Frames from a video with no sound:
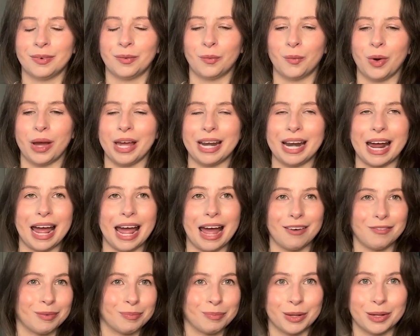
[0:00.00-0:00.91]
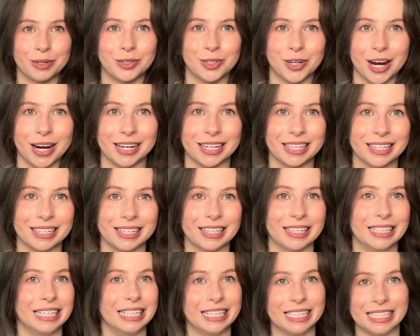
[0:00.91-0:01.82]
when I haven't blow dried it,
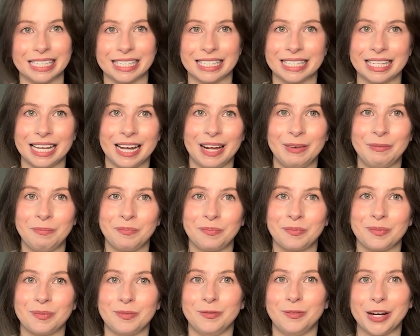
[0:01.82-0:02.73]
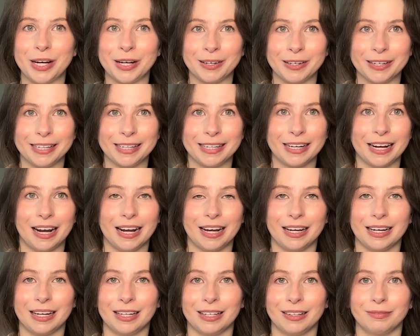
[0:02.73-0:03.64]
and it is very
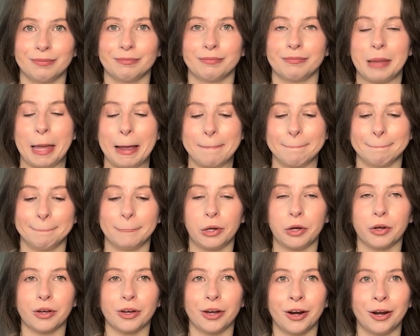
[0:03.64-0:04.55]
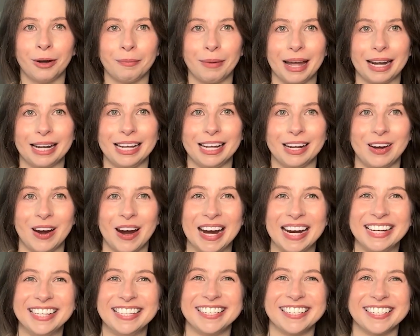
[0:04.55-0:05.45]
book Hermione
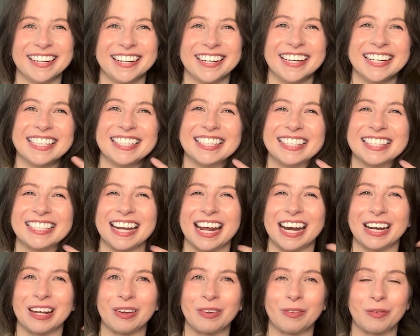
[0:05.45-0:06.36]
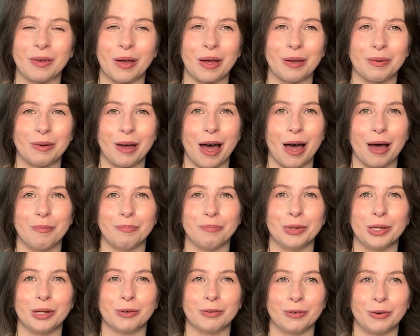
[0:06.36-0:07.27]
Granger instead of
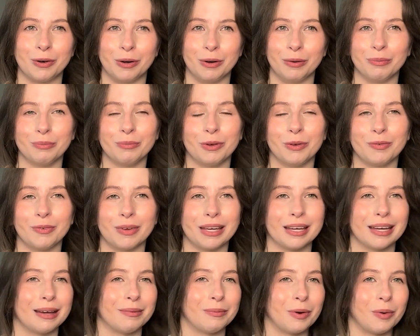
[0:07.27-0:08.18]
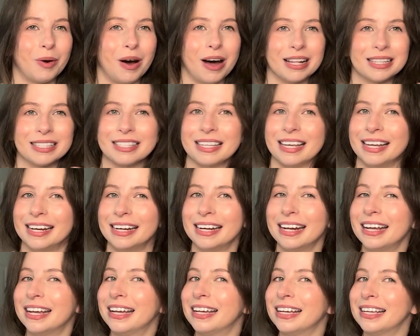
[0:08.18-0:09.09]
beautiful movie Emma Watson.
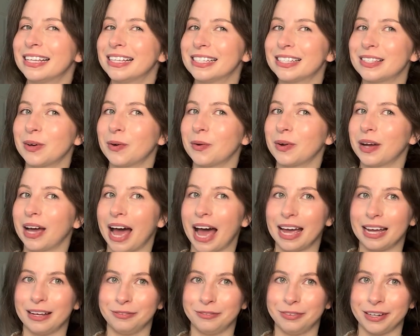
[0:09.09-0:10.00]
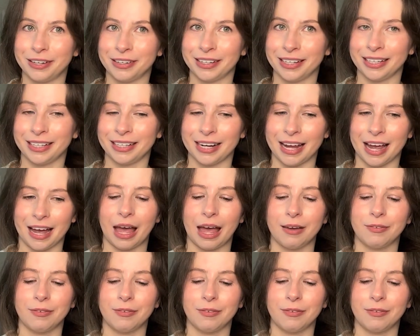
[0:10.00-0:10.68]
So I have very